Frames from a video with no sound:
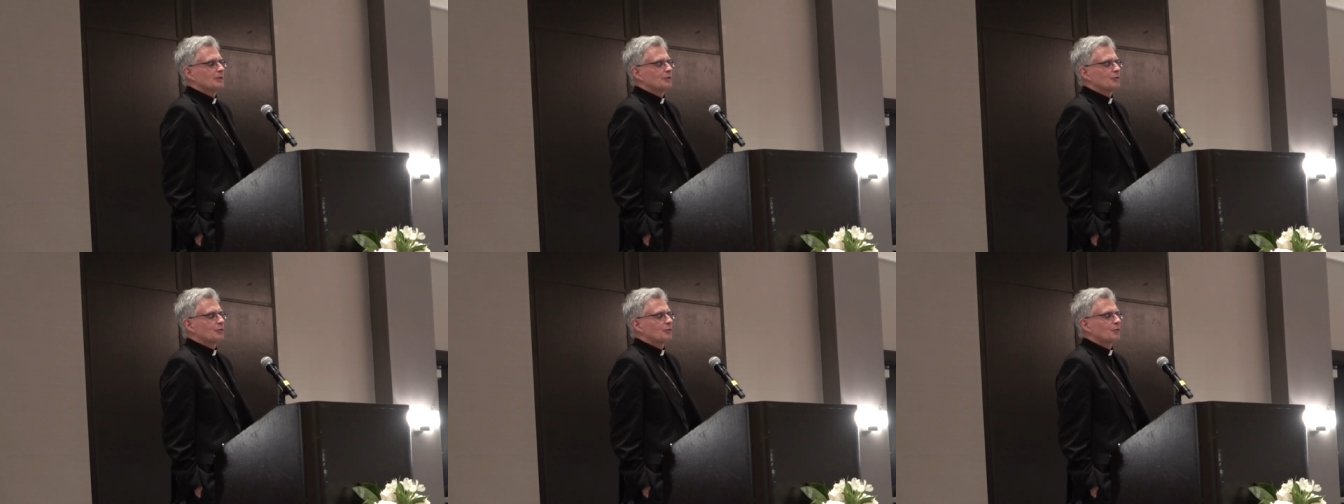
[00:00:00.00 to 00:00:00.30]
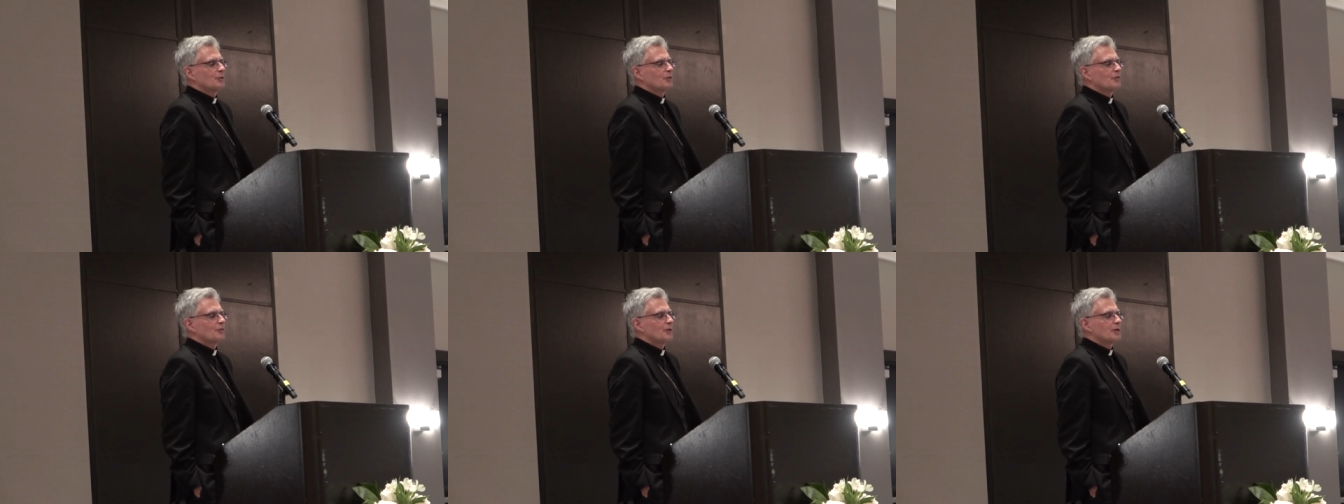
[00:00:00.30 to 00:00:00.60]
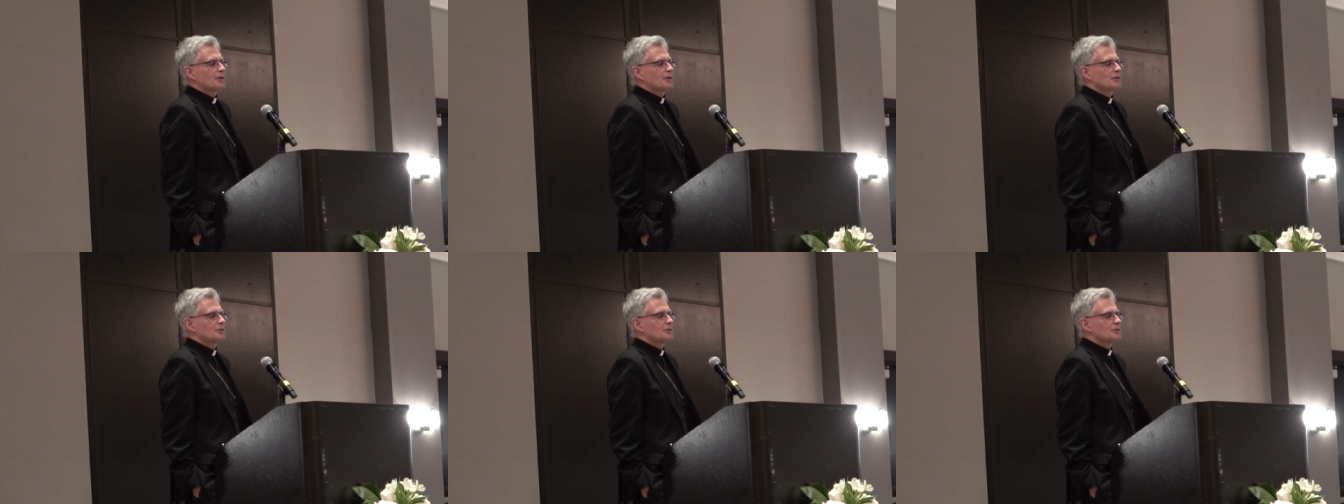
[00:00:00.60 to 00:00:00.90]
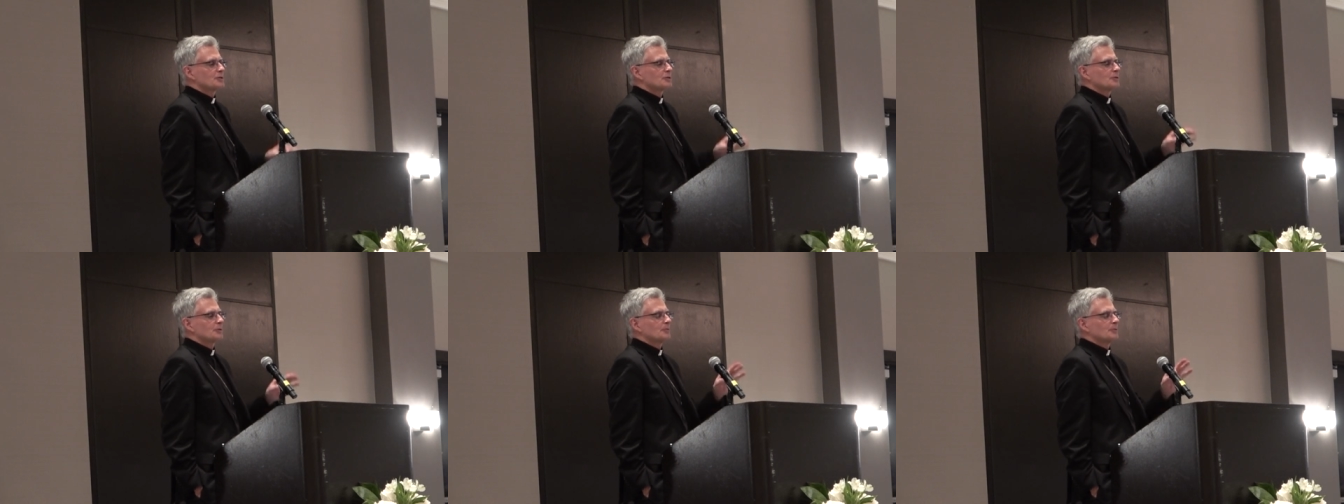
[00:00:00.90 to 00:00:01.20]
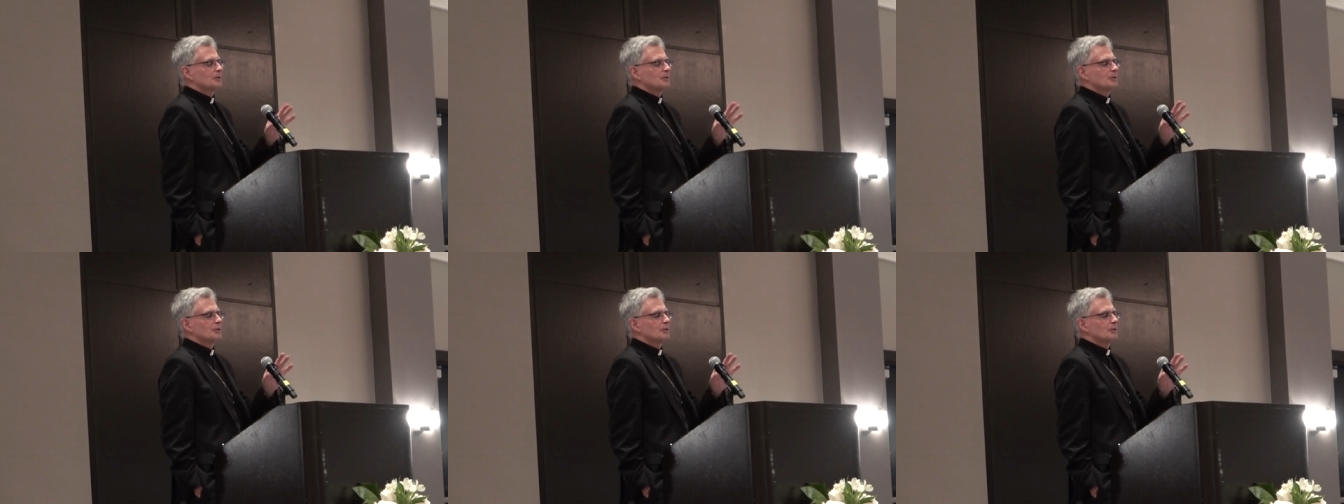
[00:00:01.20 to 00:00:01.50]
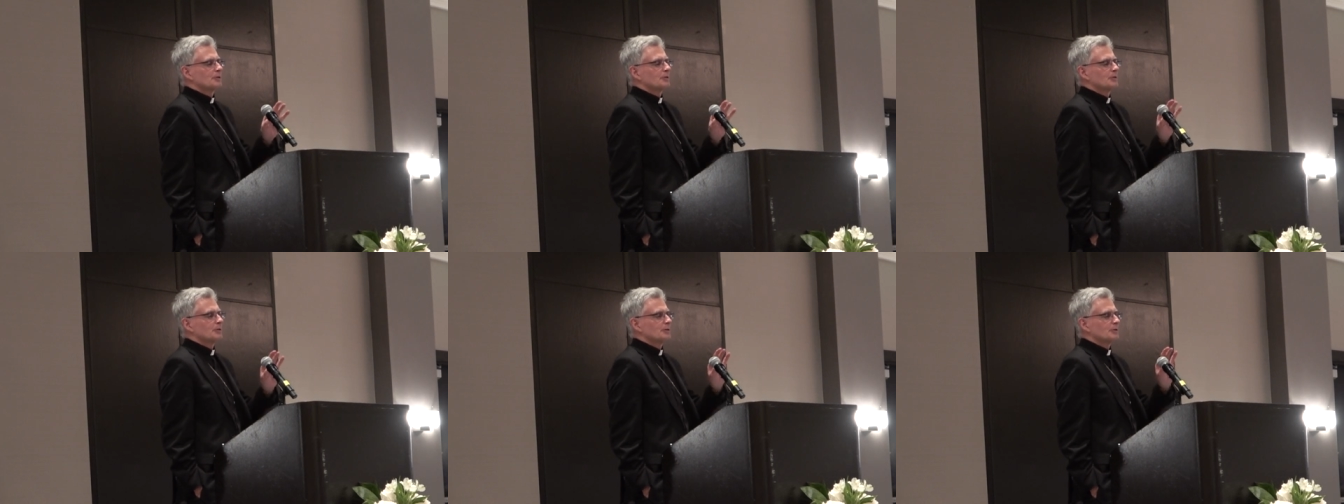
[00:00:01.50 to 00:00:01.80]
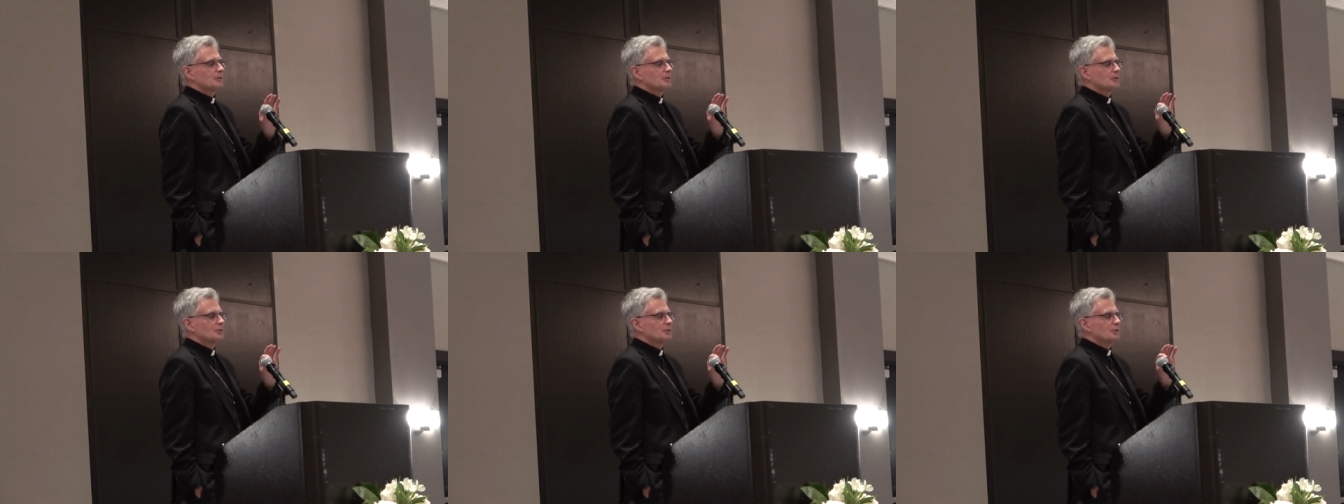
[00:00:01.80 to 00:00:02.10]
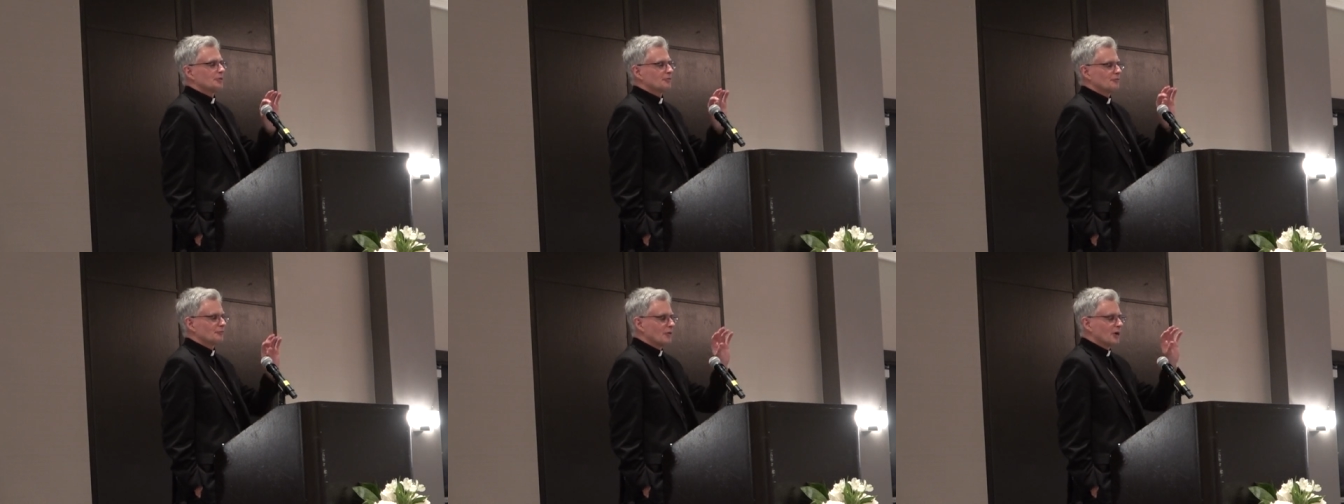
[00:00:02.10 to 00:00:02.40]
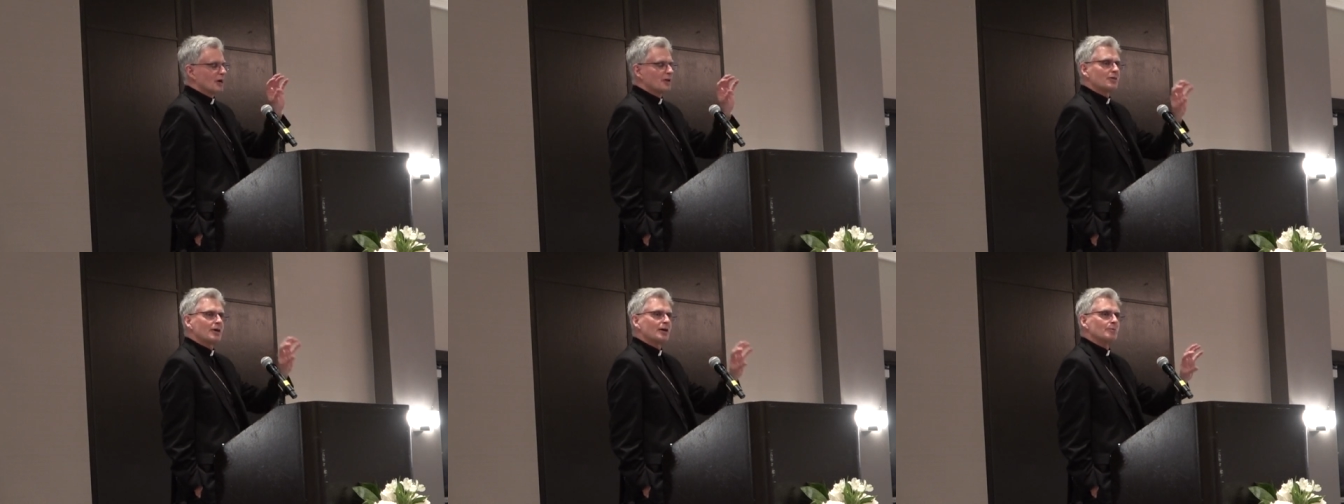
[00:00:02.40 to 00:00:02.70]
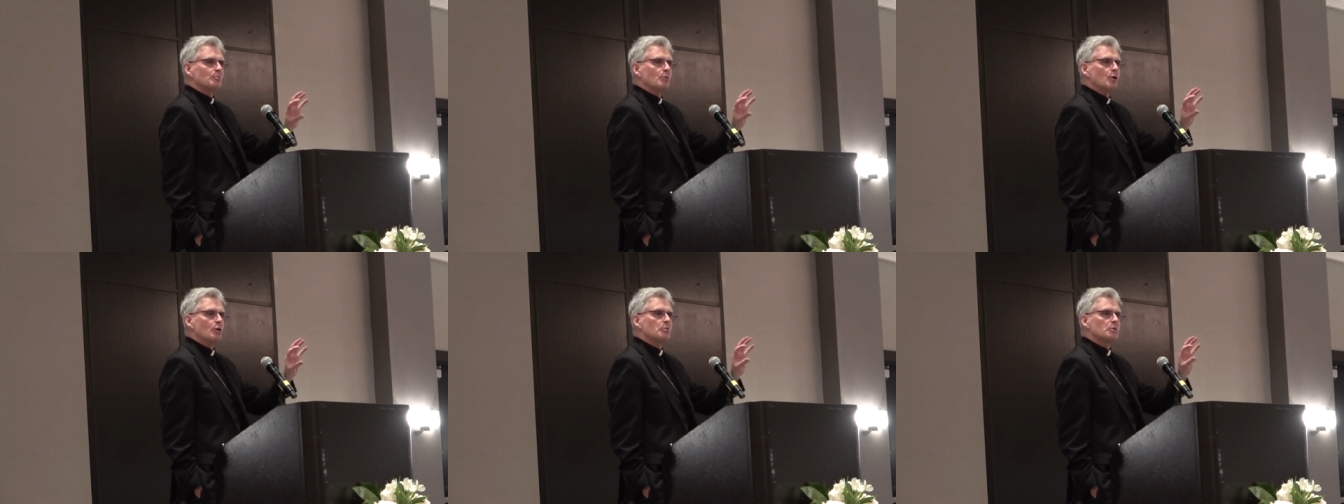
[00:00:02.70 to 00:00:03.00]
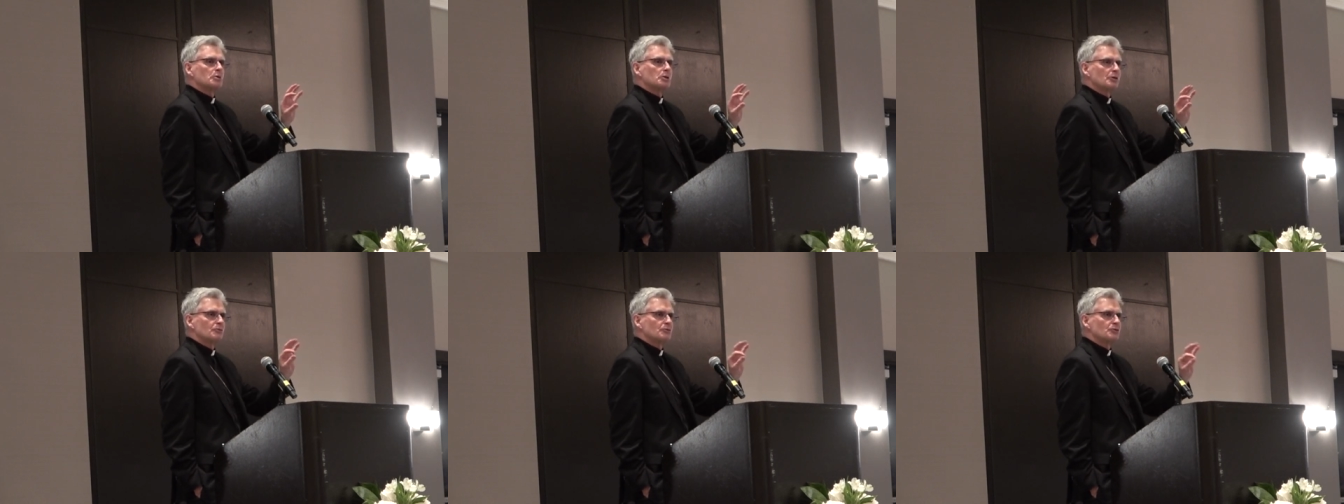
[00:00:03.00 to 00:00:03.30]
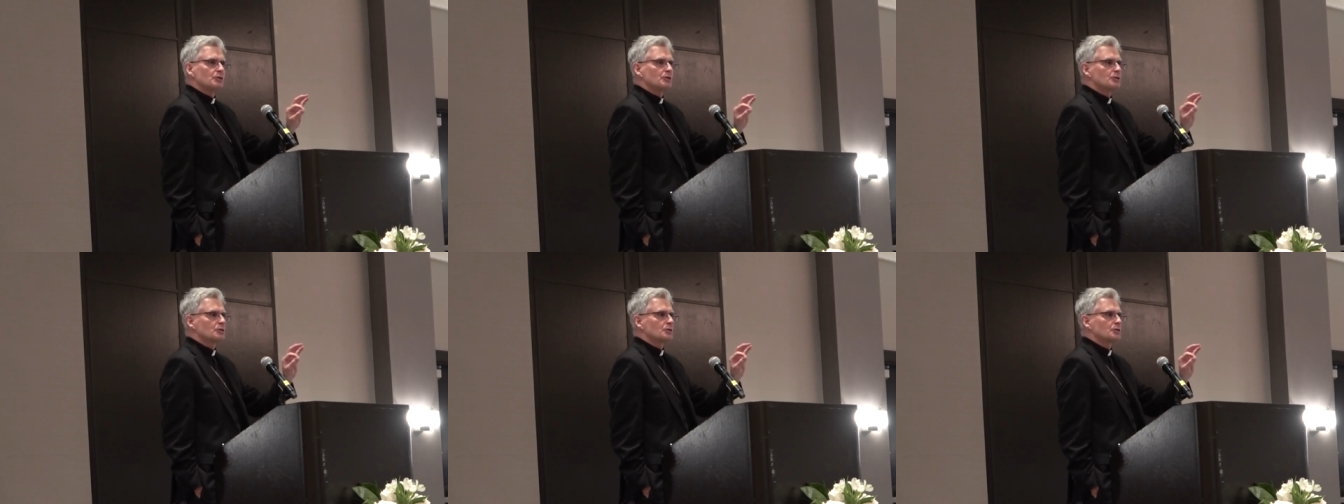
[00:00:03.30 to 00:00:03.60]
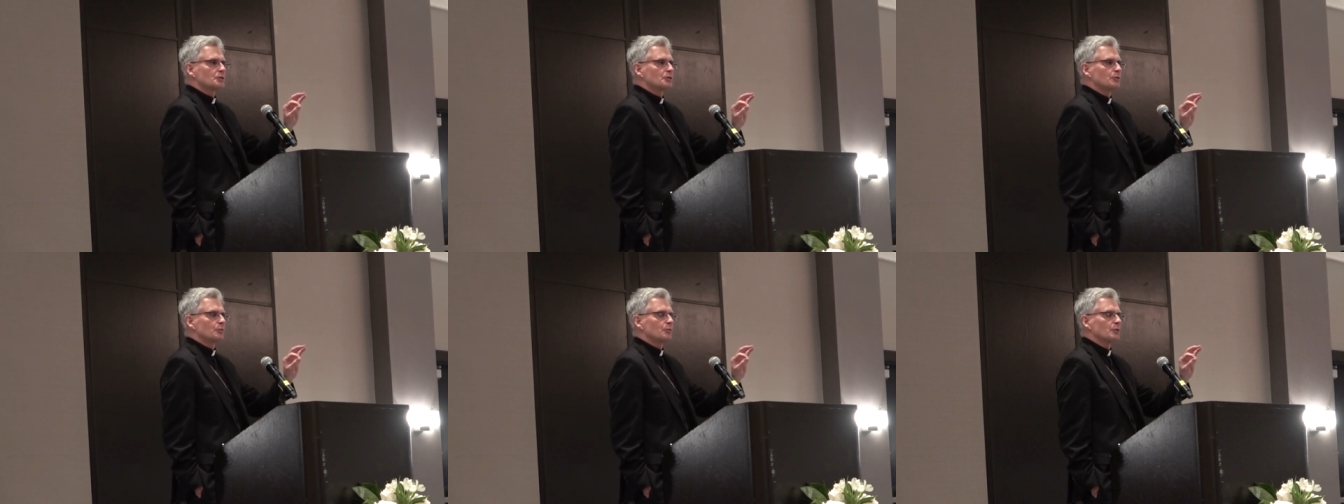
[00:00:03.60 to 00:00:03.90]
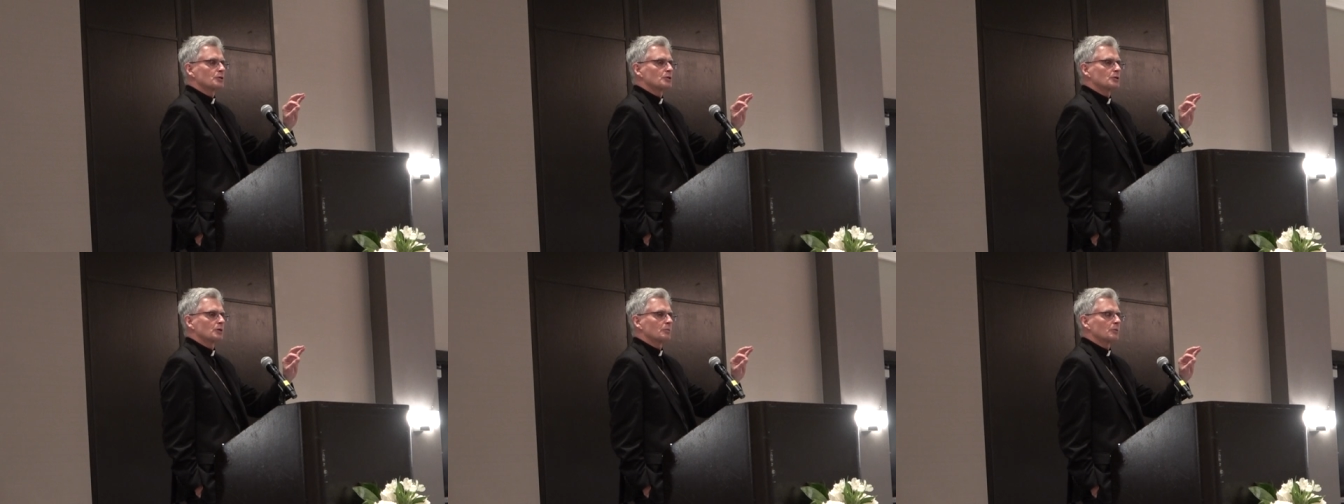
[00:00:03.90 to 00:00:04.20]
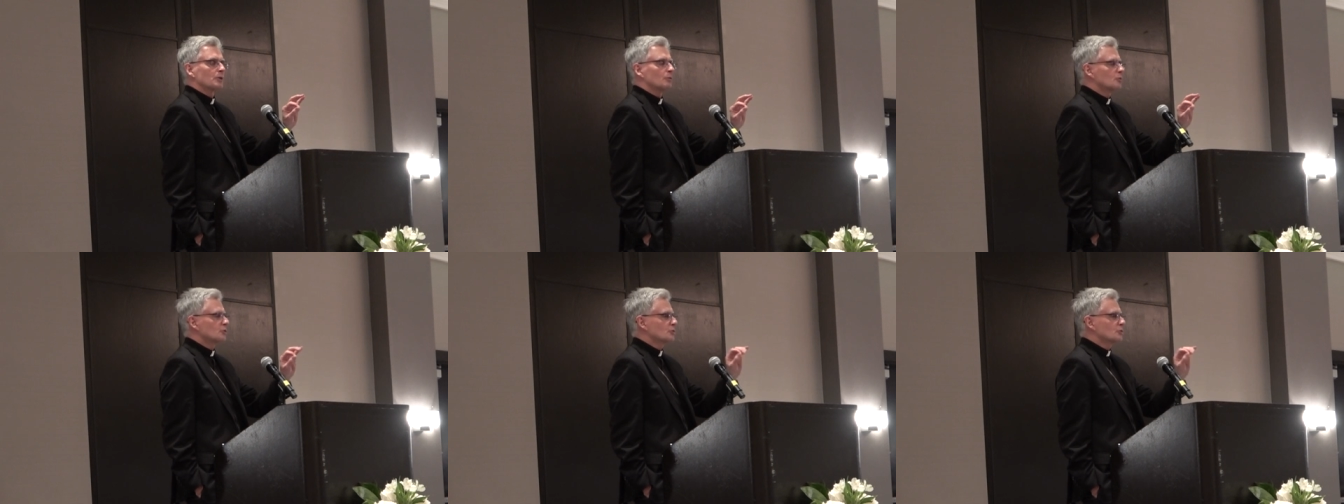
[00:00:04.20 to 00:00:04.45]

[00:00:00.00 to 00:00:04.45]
three things define that moment of Jesus and the rich young man.